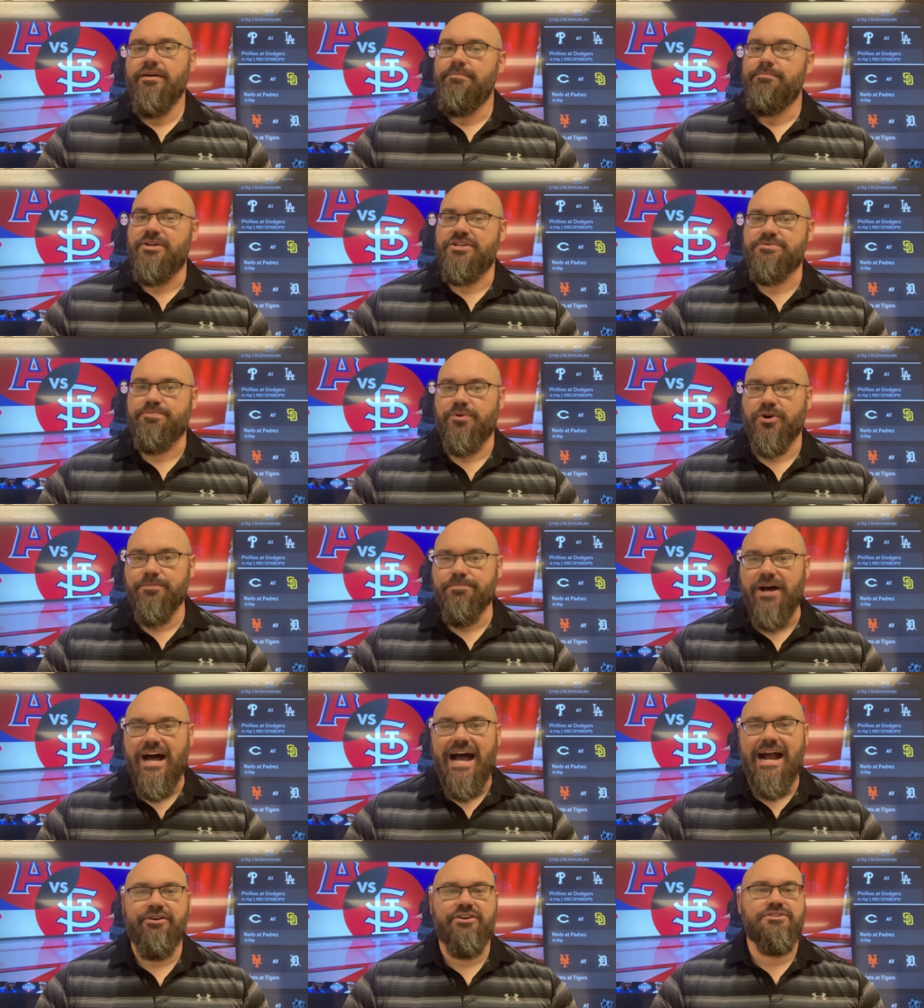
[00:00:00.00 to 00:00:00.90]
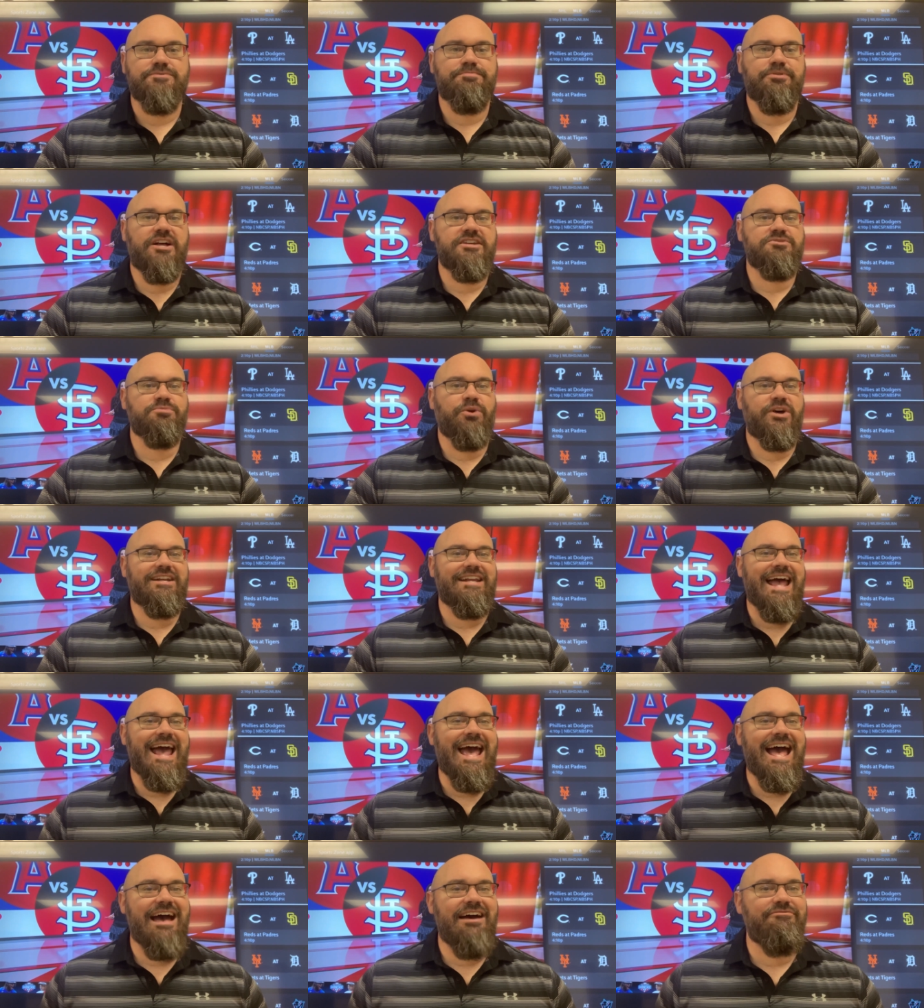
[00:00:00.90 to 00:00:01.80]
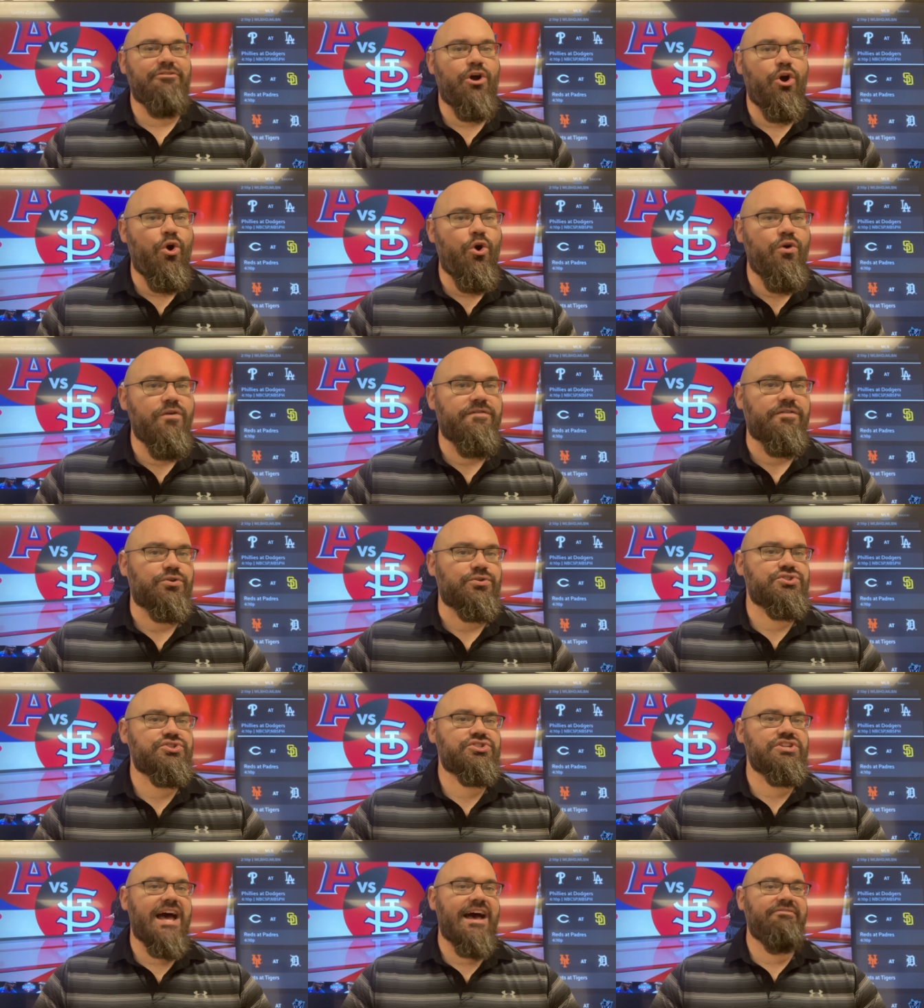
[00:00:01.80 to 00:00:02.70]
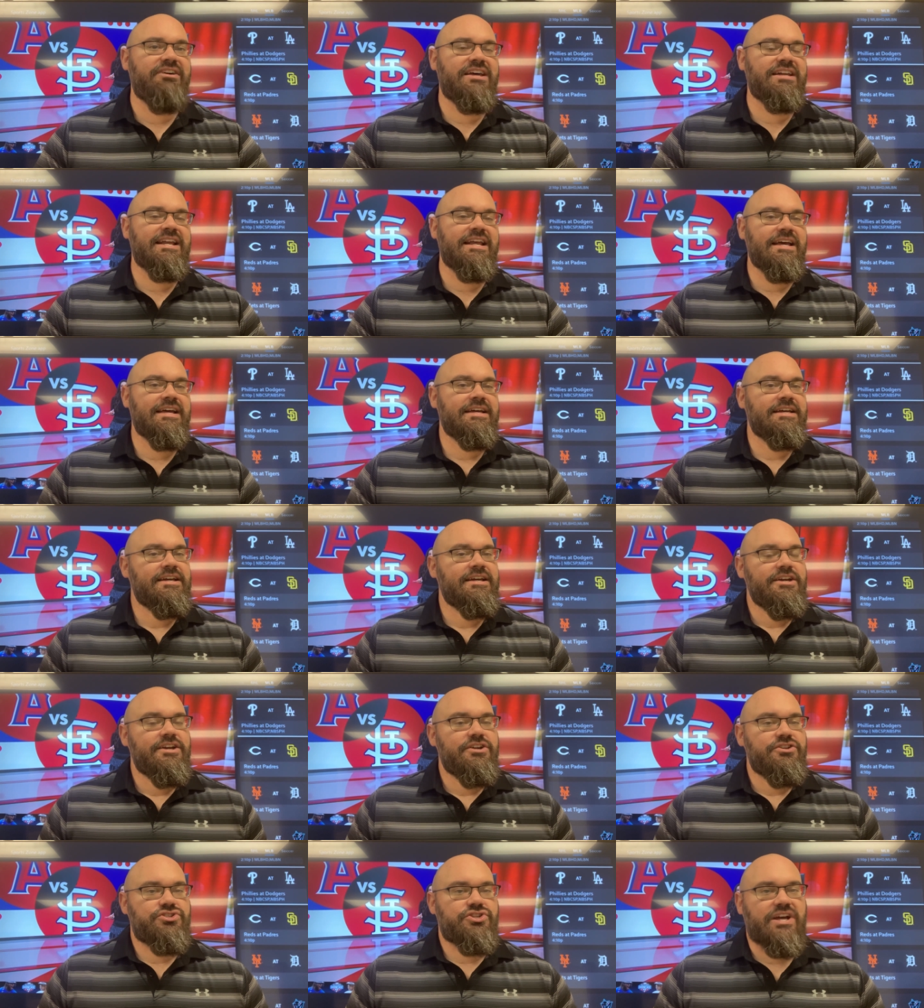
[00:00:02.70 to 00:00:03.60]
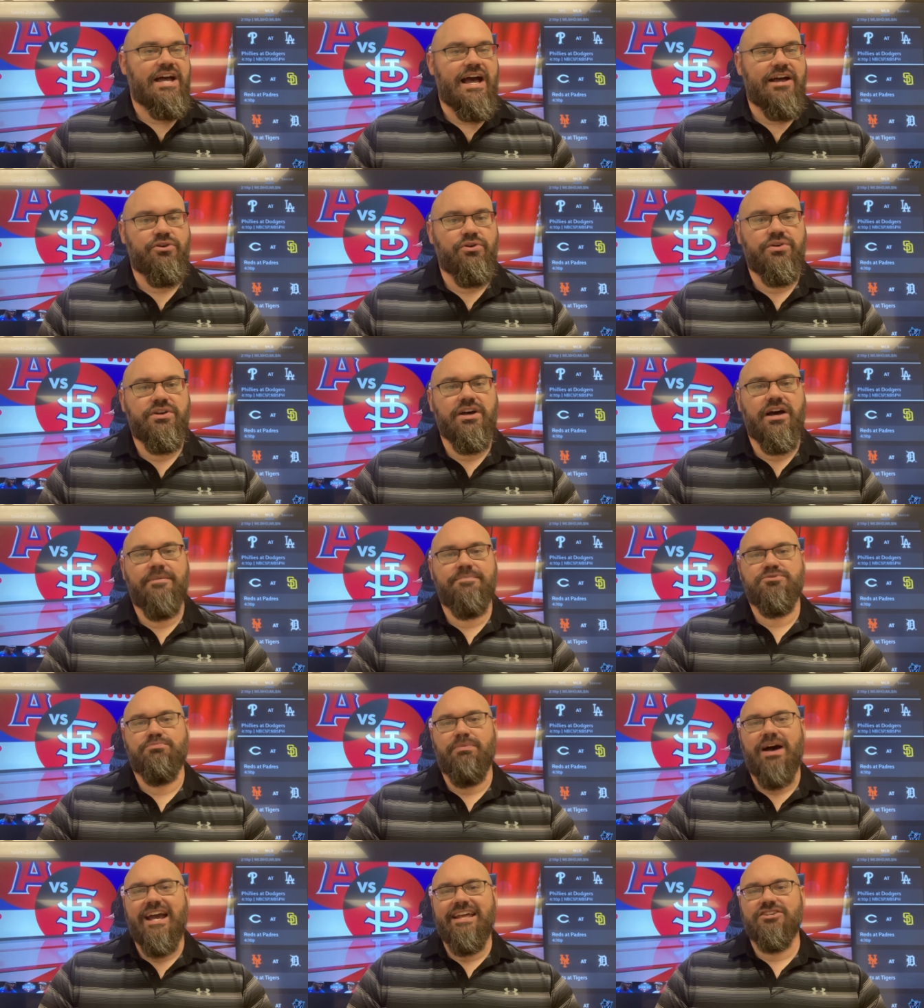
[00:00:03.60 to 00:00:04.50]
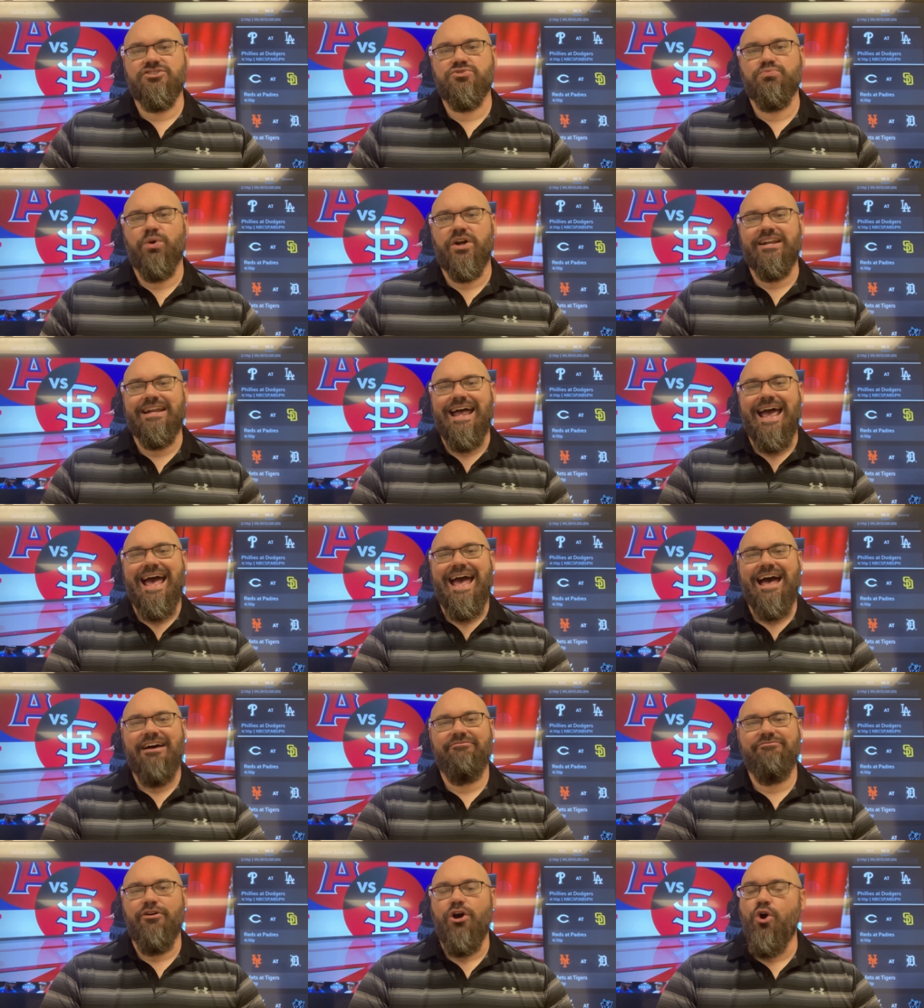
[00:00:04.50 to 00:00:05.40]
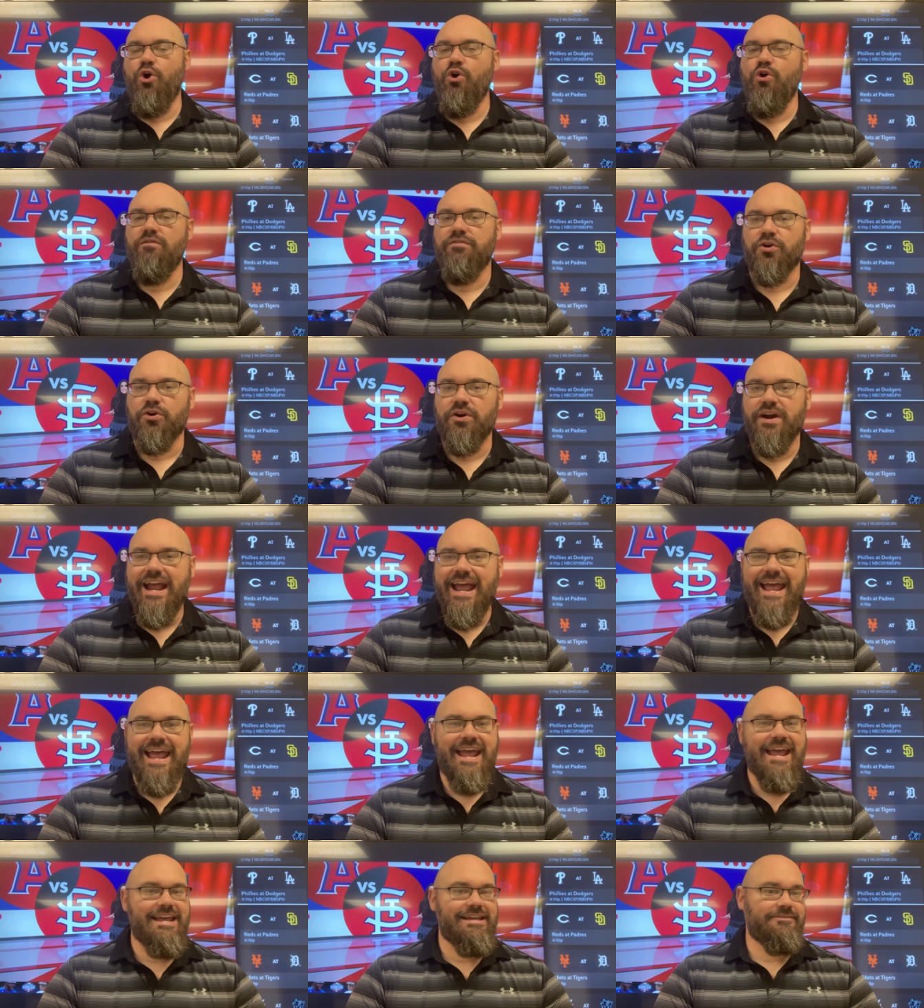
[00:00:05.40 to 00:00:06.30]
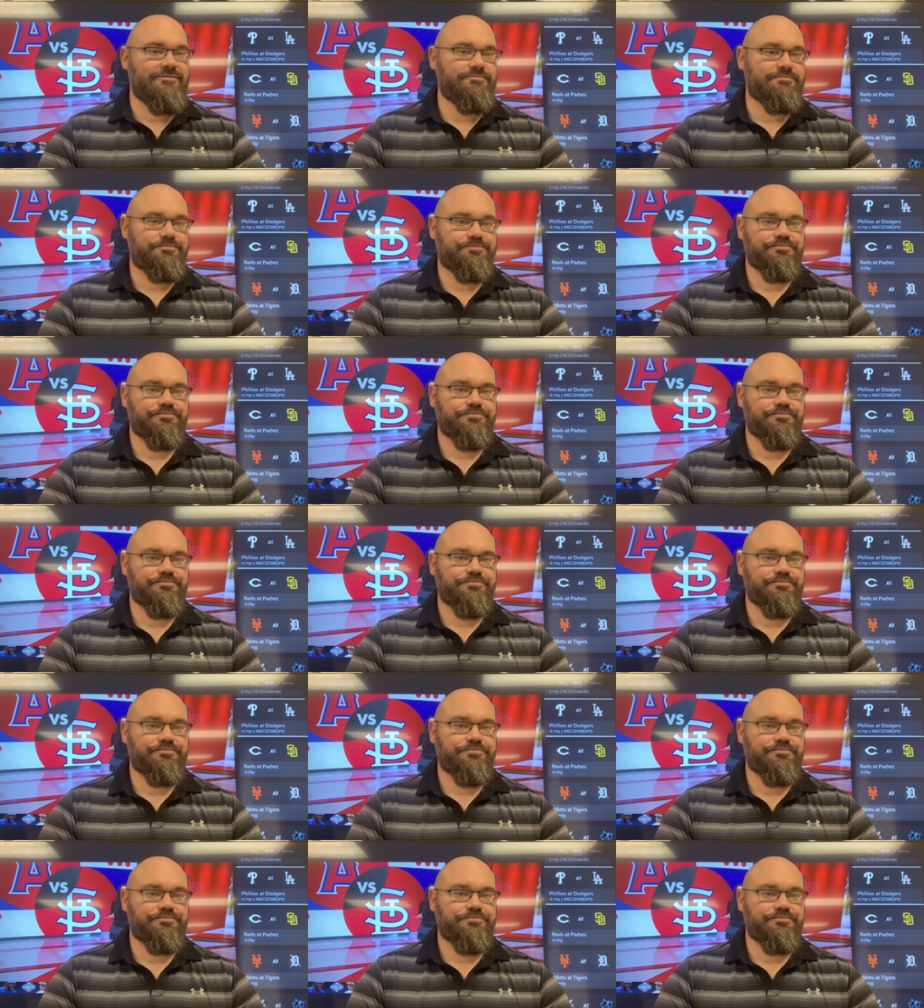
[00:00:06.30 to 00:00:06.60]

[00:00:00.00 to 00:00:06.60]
Pittsburgh Pirates plus one and a half over seven. Chicago Cubs minus one and a half over eight.